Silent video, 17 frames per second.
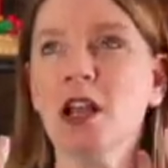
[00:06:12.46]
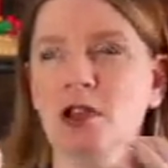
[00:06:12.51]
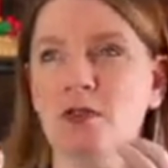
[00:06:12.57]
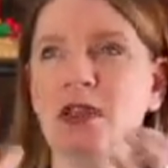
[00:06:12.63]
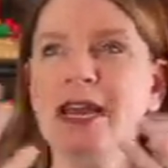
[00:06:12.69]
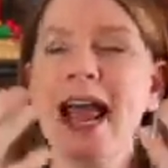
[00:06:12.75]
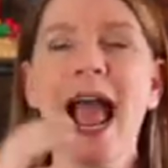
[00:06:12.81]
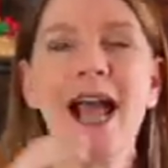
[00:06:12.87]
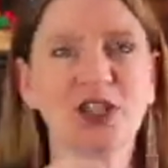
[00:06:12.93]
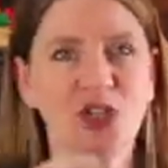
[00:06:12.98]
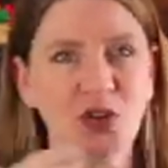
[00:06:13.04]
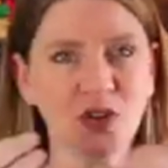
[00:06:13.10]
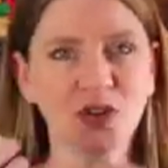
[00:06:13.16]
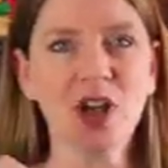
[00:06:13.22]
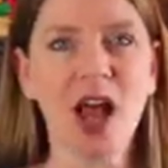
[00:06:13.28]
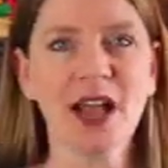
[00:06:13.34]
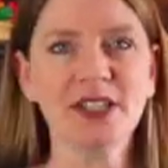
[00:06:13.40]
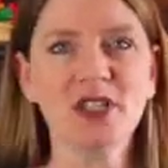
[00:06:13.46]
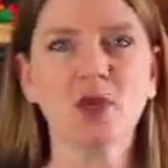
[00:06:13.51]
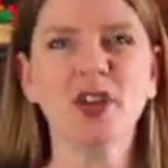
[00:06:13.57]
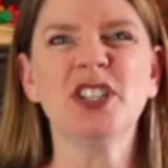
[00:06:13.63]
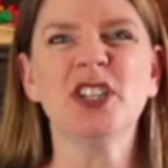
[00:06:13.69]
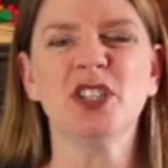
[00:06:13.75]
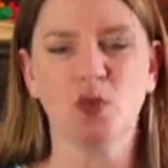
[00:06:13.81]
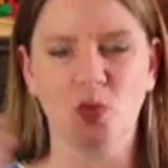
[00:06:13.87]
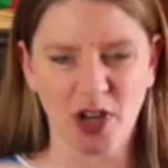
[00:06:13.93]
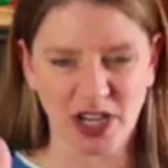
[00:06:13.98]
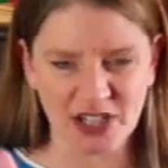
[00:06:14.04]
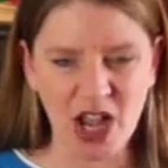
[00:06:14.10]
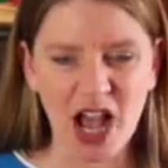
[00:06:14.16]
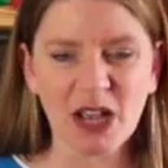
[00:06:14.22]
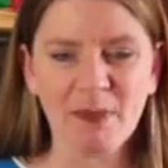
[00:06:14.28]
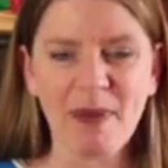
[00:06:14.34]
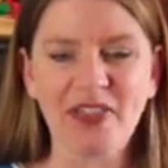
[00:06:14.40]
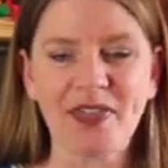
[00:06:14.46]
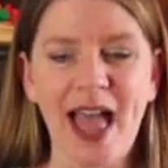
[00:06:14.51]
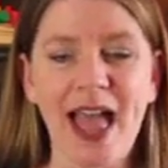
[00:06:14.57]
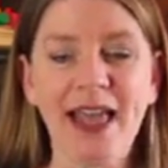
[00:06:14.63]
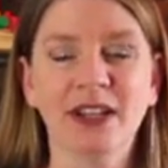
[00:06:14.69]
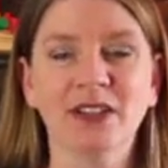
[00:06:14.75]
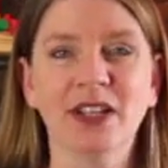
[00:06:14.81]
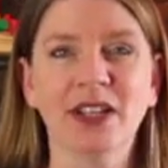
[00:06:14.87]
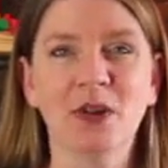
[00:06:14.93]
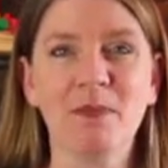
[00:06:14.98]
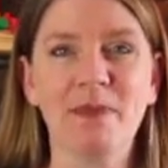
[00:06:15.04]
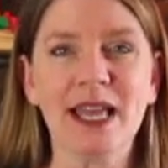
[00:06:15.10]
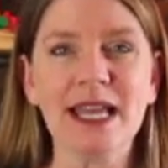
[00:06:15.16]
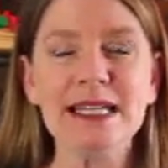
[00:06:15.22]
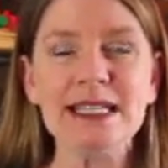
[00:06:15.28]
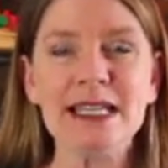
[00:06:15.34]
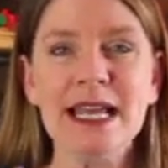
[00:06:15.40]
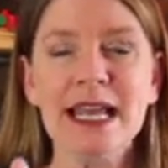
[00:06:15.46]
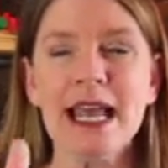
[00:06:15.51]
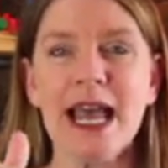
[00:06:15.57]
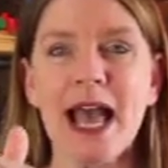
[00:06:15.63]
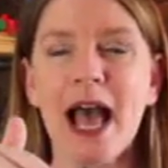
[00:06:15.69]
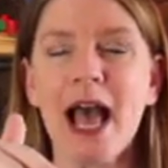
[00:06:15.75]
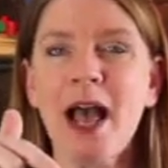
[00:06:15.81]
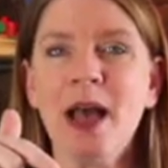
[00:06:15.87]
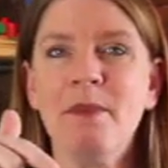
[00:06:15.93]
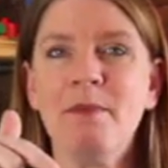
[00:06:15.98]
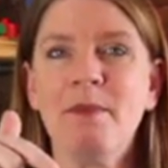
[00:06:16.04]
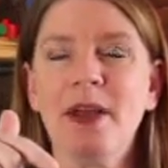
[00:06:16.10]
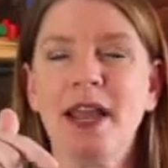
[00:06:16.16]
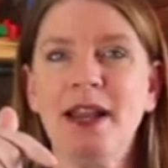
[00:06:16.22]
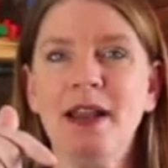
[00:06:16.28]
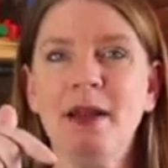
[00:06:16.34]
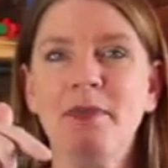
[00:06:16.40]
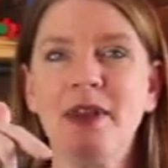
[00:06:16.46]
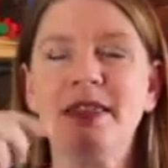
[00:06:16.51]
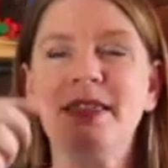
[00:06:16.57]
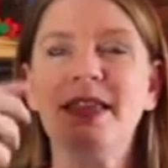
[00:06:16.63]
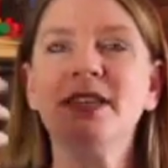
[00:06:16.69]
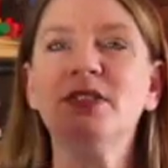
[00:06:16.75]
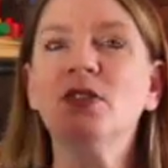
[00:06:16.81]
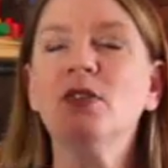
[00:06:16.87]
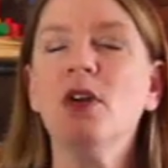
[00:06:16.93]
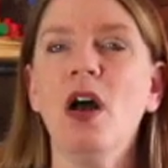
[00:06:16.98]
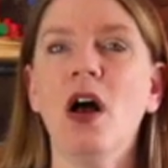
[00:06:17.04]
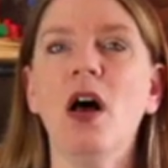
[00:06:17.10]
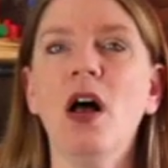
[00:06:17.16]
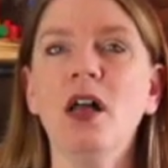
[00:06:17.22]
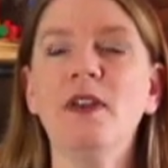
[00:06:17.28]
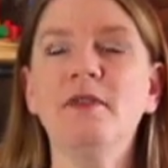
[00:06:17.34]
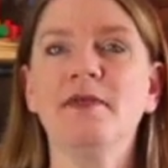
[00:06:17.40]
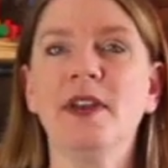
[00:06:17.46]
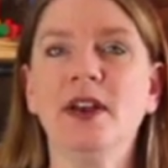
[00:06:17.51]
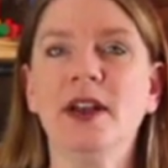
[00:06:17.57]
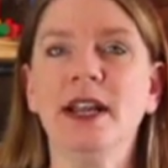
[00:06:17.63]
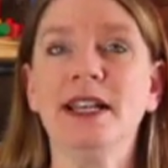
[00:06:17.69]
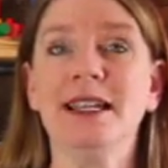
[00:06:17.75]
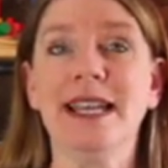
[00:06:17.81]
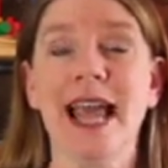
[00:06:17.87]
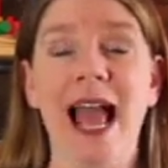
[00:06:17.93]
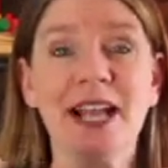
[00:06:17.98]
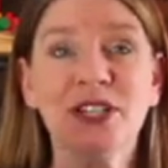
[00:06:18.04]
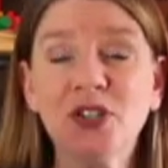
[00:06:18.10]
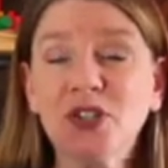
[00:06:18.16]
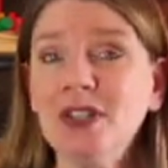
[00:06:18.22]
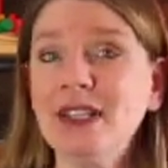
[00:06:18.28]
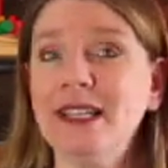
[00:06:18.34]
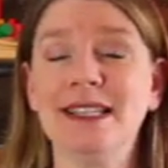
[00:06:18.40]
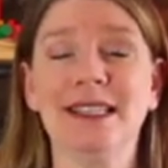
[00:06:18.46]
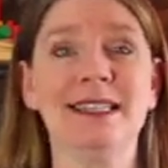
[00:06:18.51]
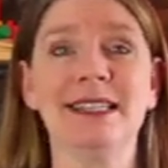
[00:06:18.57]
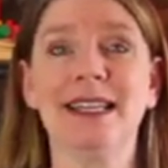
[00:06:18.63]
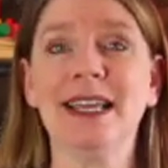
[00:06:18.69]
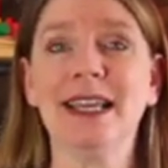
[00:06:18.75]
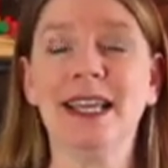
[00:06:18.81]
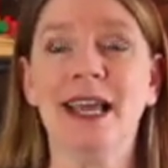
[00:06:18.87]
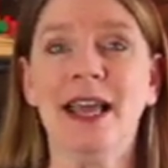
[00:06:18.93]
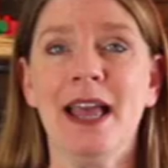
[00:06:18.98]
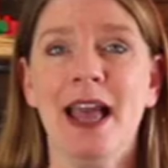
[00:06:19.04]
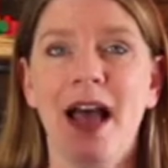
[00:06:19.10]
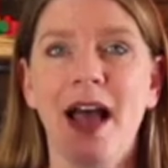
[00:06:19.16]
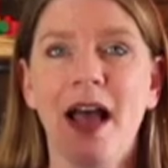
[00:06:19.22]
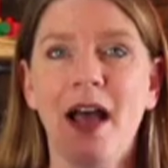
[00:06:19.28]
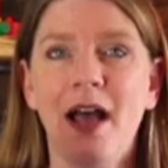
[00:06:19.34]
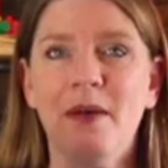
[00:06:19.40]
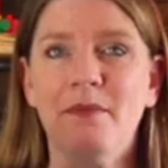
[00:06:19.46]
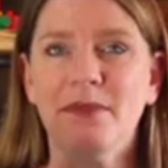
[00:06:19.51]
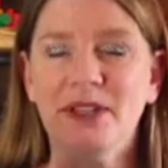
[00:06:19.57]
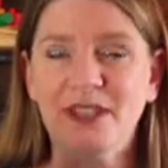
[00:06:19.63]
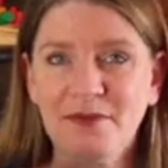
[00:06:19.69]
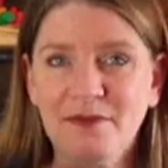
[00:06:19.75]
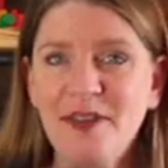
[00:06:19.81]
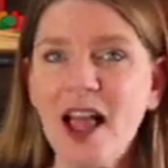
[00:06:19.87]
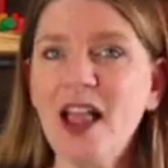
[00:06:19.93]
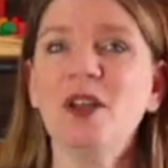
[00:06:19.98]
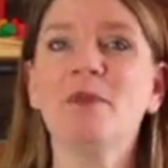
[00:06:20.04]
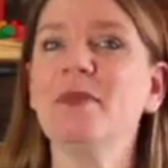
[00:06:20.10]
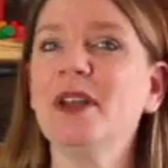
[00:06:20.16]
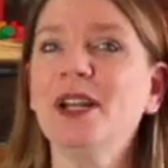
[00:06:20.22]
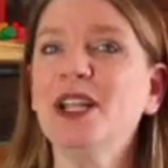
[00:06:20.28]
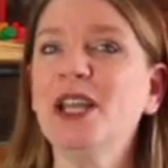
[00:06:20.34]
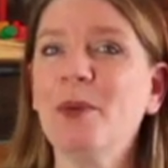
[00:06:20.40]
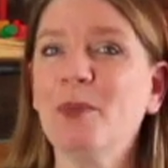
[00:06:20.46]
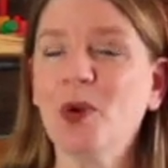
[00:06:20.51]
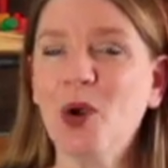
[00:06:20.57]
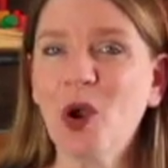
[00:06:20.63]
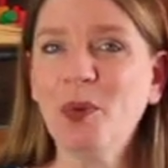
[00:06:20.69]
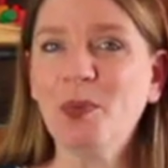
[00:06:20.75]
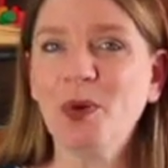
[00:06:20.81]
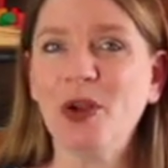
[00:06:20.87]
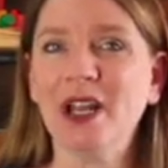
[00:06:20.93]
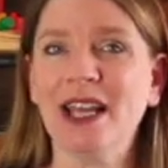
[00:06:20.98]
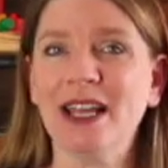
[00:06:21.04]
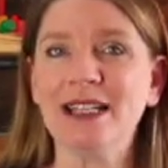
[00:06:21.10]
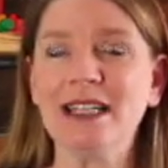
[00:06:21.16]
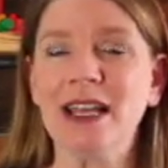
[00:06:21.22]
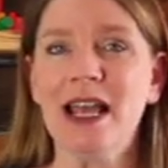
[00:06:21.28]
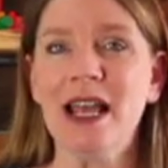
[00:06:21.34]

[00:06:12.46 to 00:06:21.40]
natural consequences. And we're going to talk about that in a little bit. But these are all very naturalistic, developmentally appropriate,